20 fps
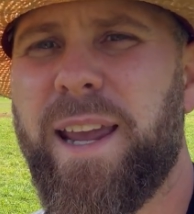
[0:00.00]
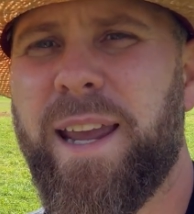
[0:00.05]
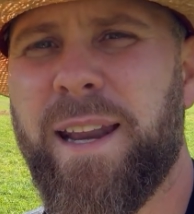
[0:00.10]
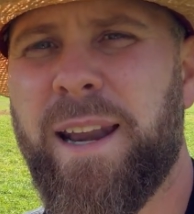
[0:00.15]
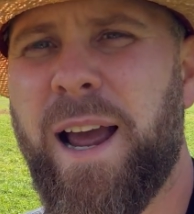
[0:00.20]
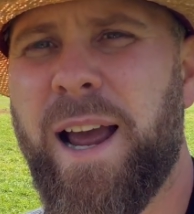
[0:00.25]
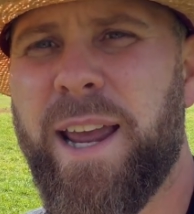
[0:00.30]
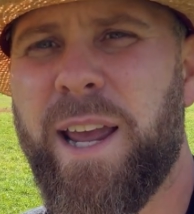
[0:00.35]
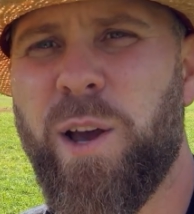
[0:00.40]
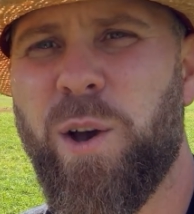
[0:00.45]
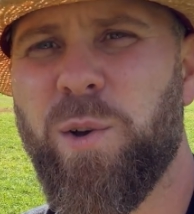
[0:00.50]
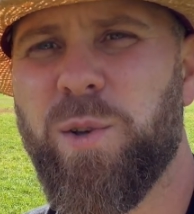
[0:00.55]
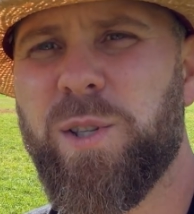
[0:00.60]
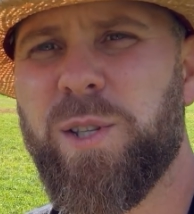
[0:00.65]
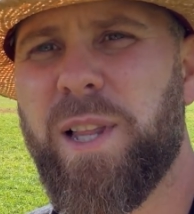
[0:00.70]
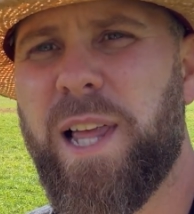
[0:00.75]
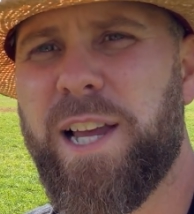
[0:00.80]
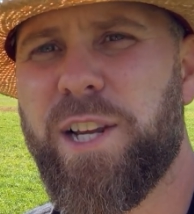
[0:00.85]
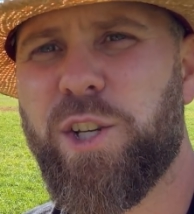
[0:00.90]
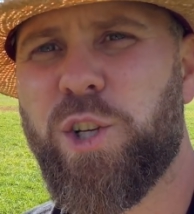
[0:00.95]

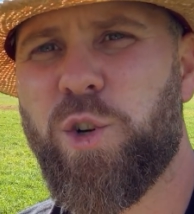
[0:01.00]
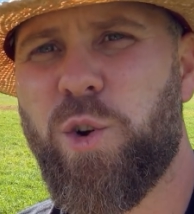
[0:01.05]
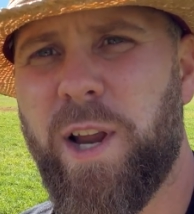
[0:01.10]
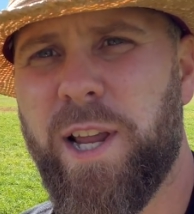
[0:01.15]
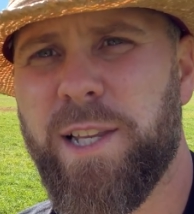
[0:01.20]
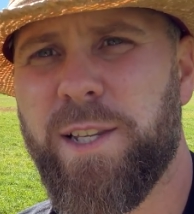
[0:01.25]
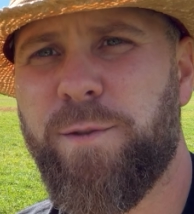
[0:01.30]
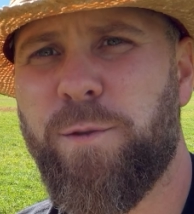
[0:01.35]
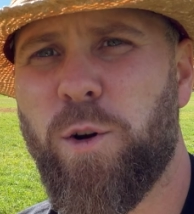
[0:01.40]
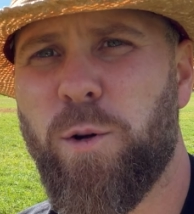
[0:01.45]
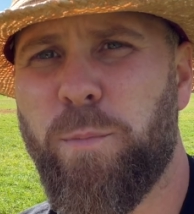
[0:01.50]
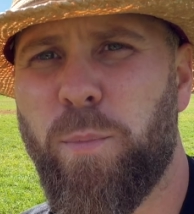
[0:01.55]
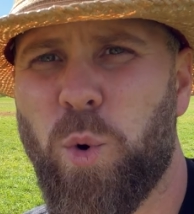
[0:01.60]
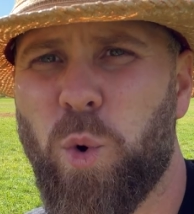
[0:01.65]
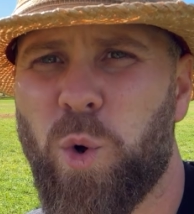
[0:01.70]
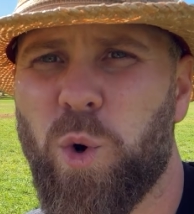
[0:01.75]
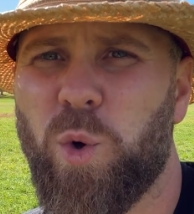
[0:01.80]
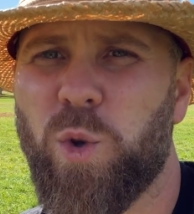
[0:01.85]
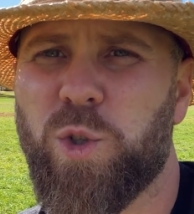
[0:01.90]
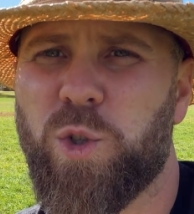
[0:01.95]
NIL/transfer
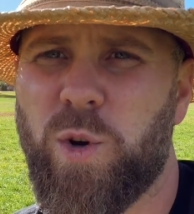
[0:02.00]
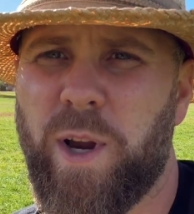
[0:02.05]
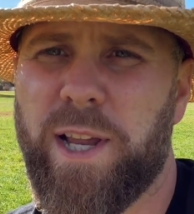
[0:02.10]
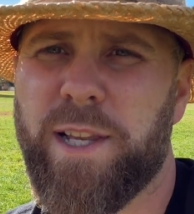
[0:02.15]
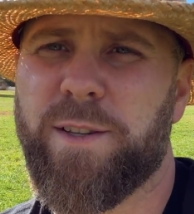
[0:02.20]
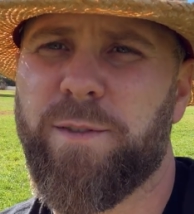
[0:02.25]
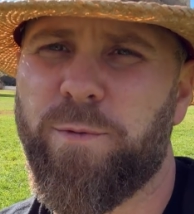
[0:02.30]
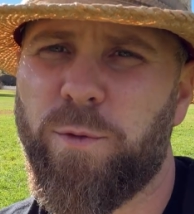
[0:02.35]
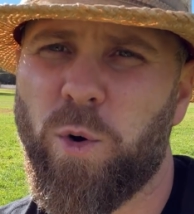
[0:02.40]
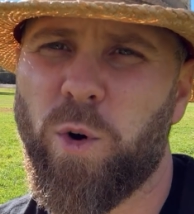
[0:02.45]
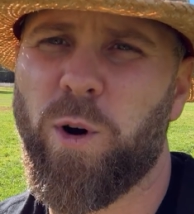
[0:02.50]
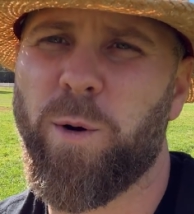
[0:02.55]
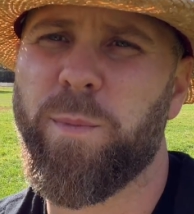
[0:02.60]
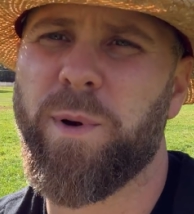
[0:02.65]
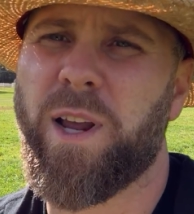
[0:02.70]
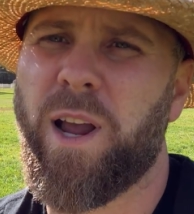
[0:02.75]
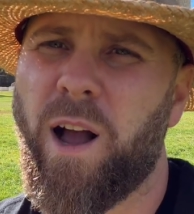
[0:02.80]
portal transformed